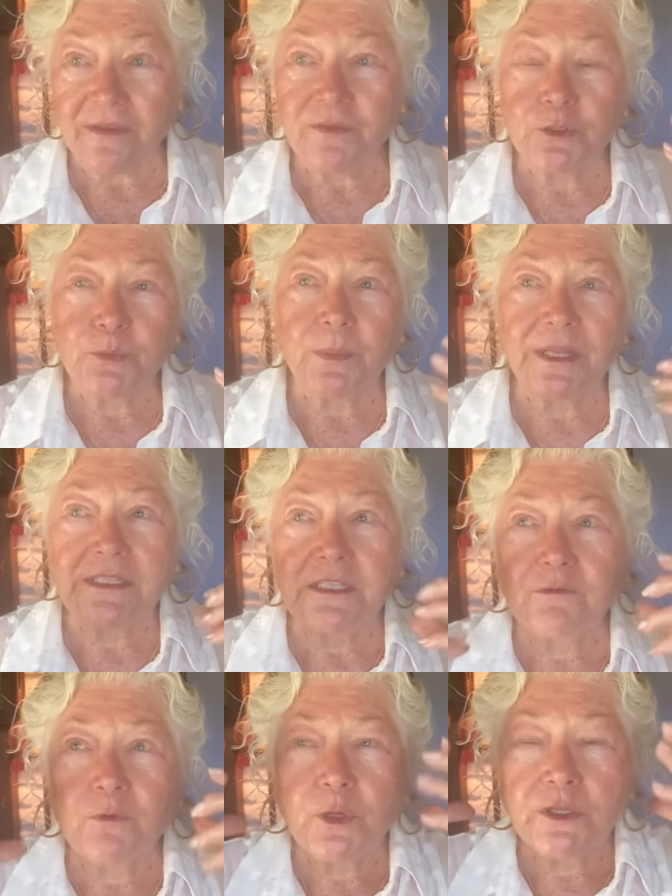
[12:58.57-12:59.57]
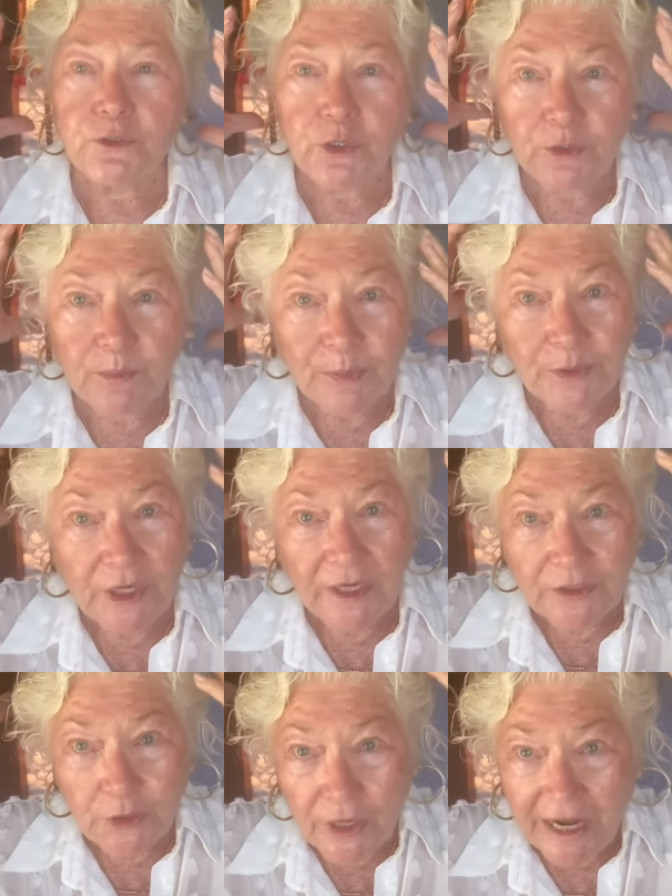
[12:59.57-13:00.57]
And there's plenty of oils you can put
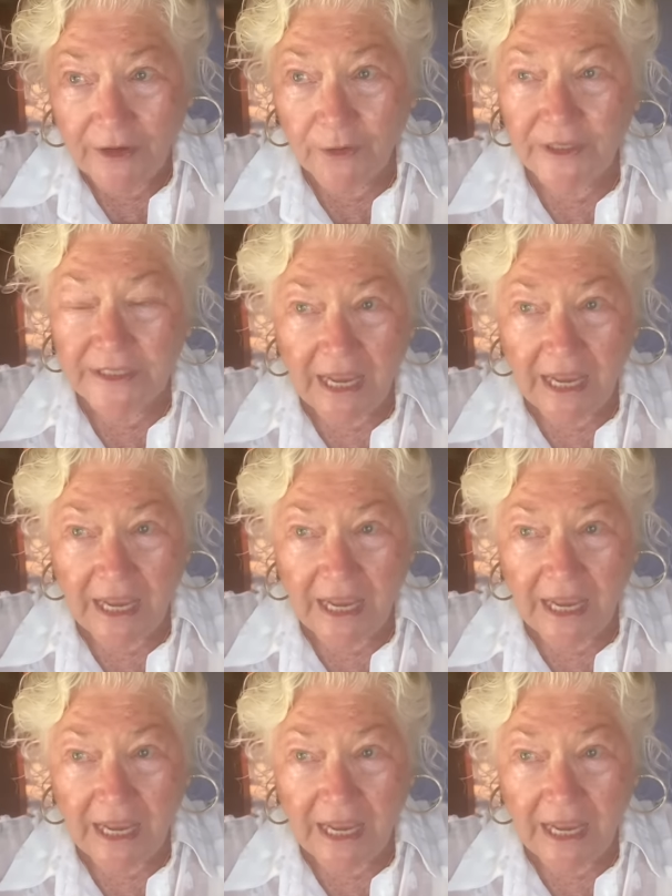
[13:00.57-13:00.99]
on your hair at